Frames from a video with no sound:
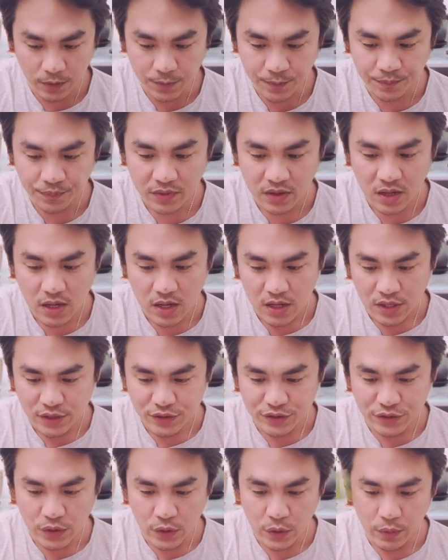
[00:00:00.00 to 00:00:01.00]
So I'm
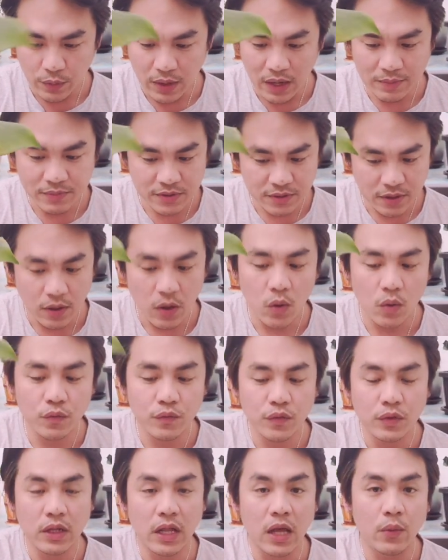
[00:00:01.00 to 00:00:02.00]
still hopeful that I will be
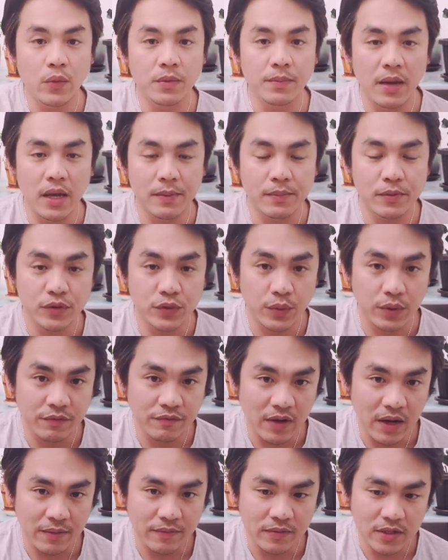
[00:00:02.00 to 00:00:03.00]
able to revive this
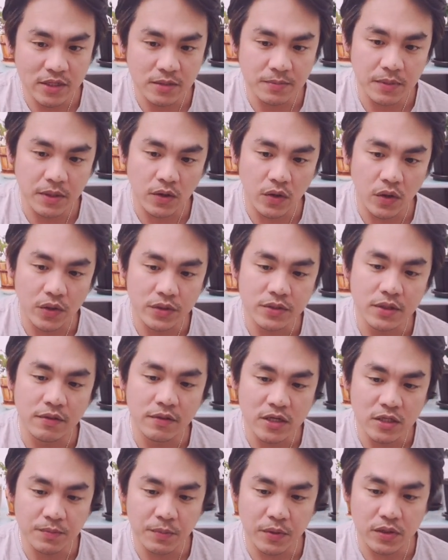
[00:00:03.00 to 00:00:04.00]
because this particular
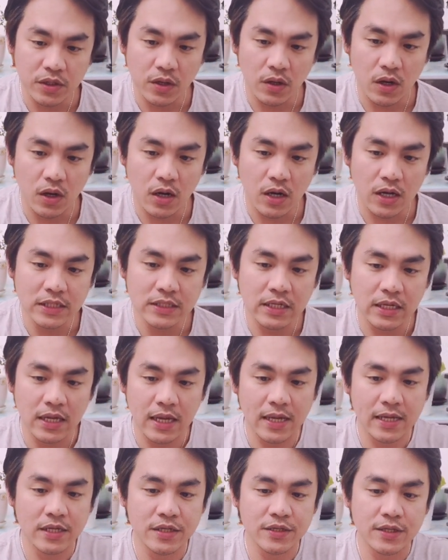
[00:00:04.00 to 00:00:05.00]
cutting has a
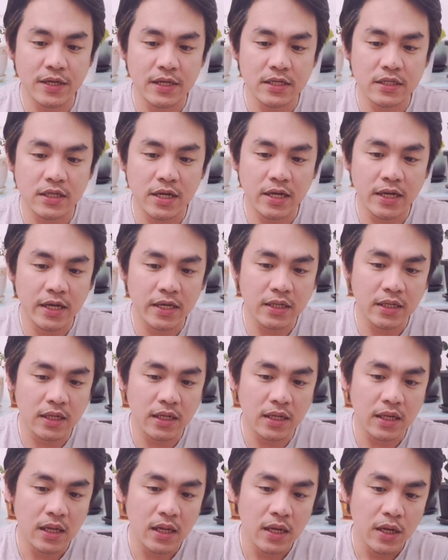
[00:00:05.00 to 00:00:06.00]
tiny
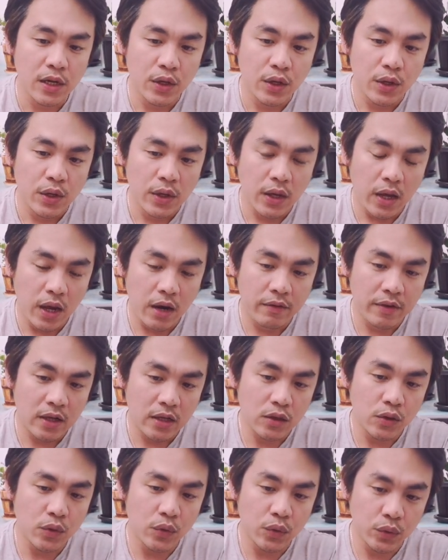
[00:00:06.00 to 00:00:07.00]
aerial root
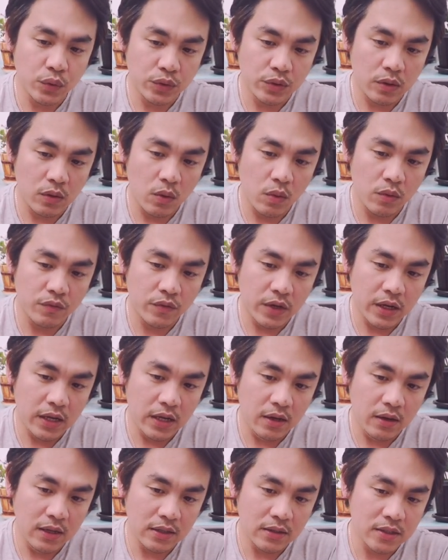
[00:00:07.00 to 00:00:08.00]
over here at this
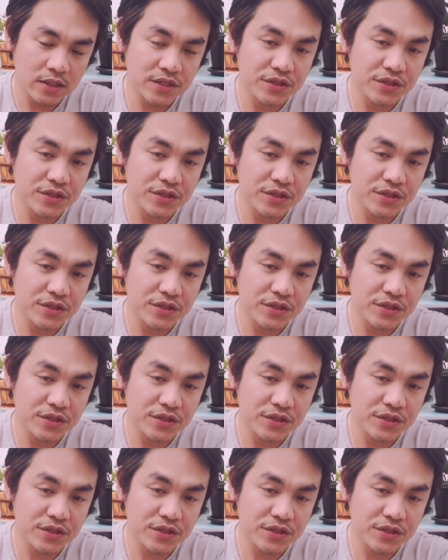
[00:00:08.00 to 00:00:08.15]
node.